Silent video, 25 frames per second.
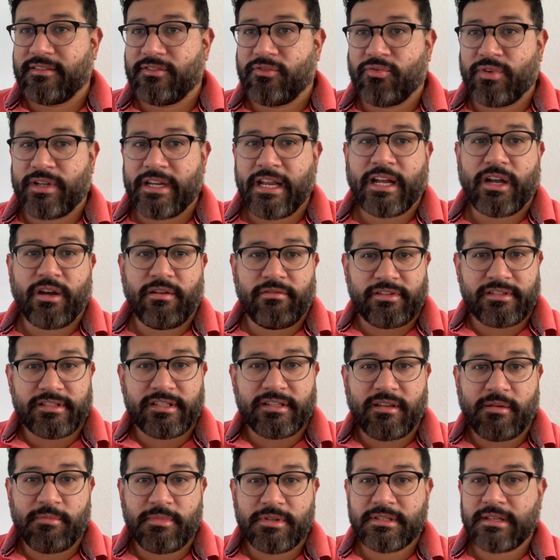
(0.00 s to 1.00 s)
when I go
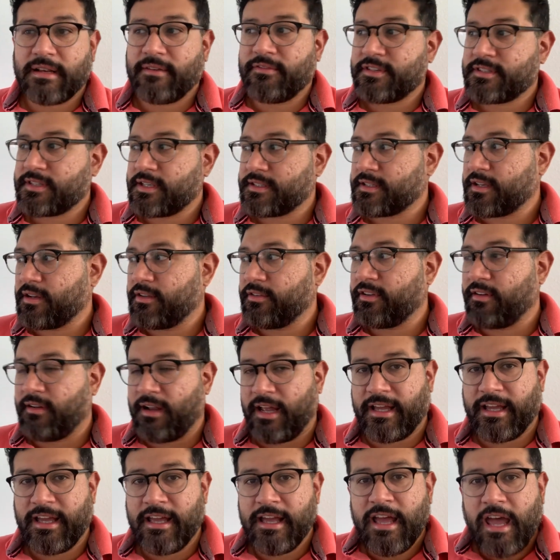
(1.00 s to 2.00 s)
visit them in San Francisco, they're
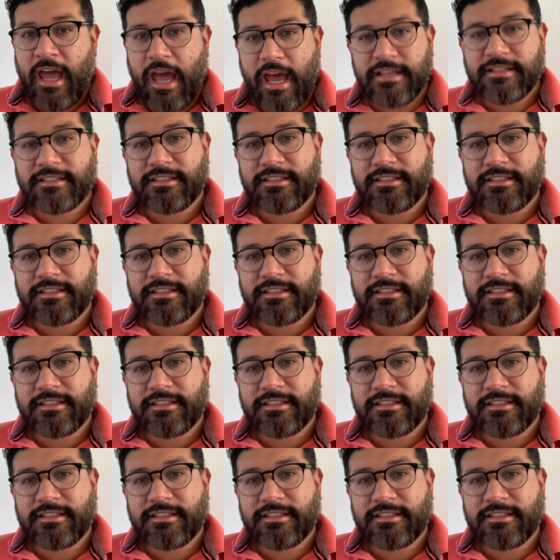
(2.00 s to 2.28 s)
like, hey